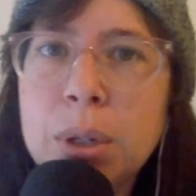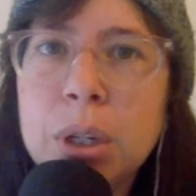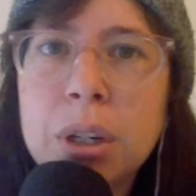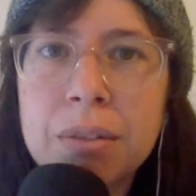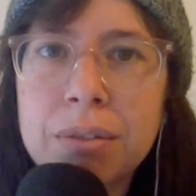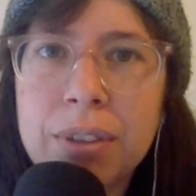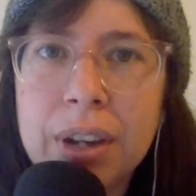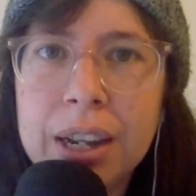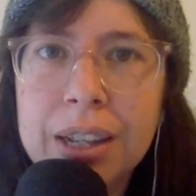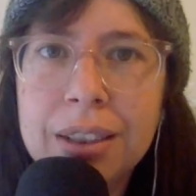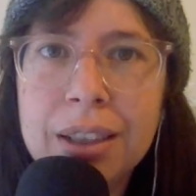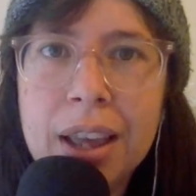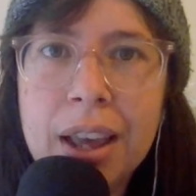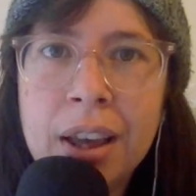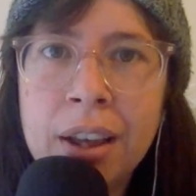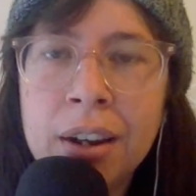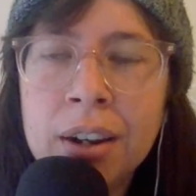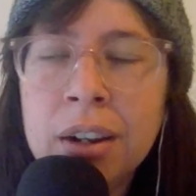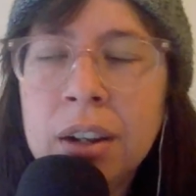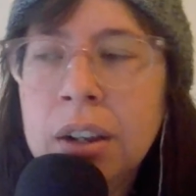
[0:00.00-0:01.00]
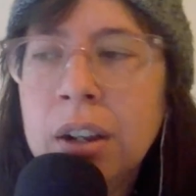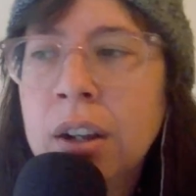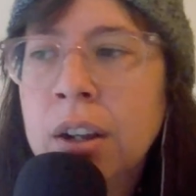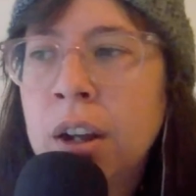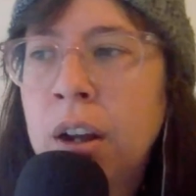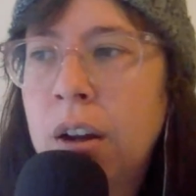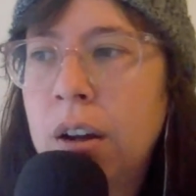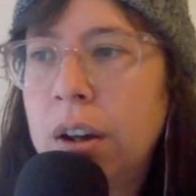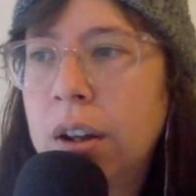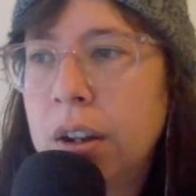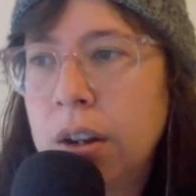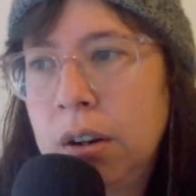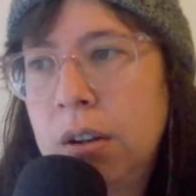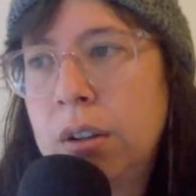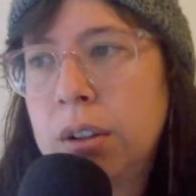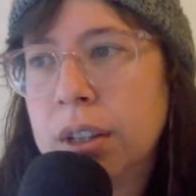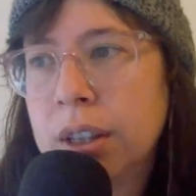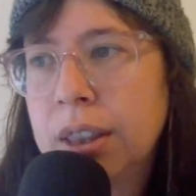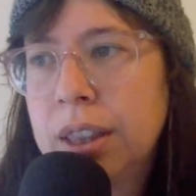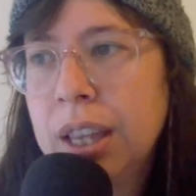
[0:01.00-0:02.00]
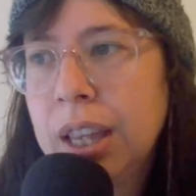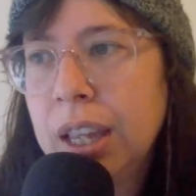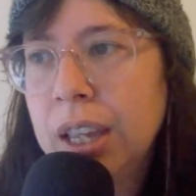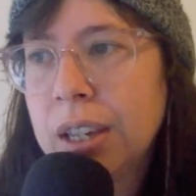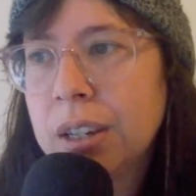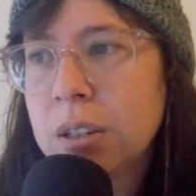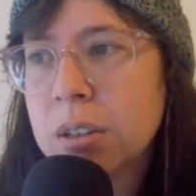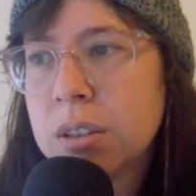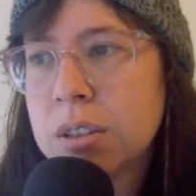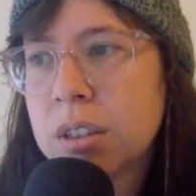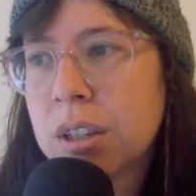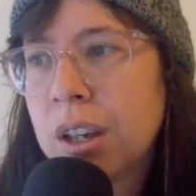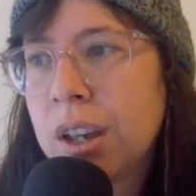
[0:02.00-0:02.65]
You can find that on all the things.